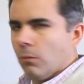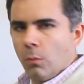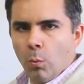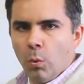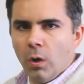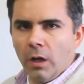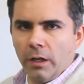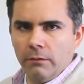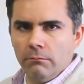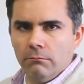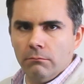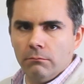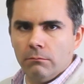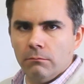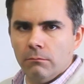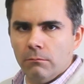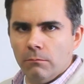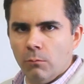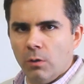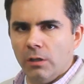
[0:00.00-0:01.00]
one
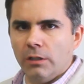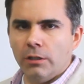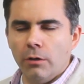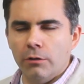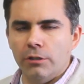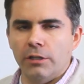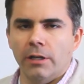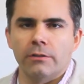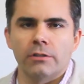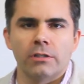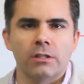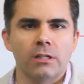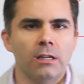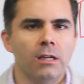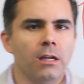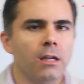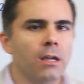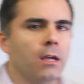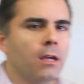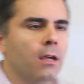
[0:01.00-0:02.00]
coach house.
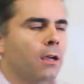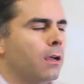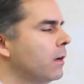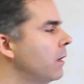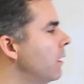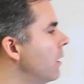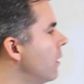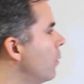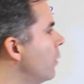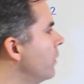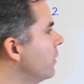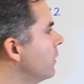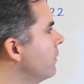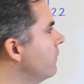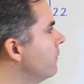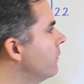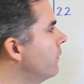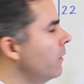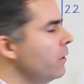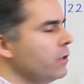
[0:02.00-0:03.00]
With
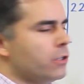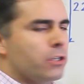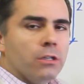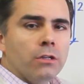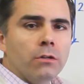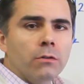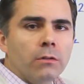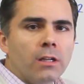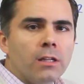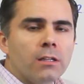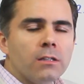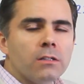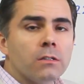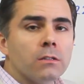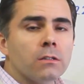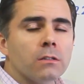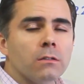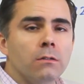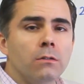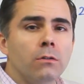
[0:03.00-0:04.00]
conversion
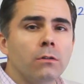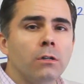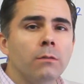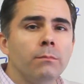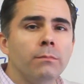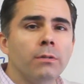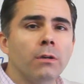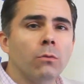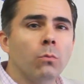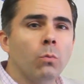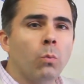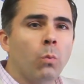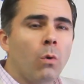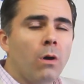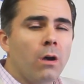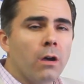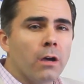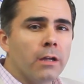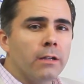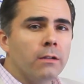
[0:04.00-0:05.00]
units, you can build
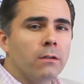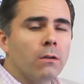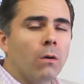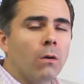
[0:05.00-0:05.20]
one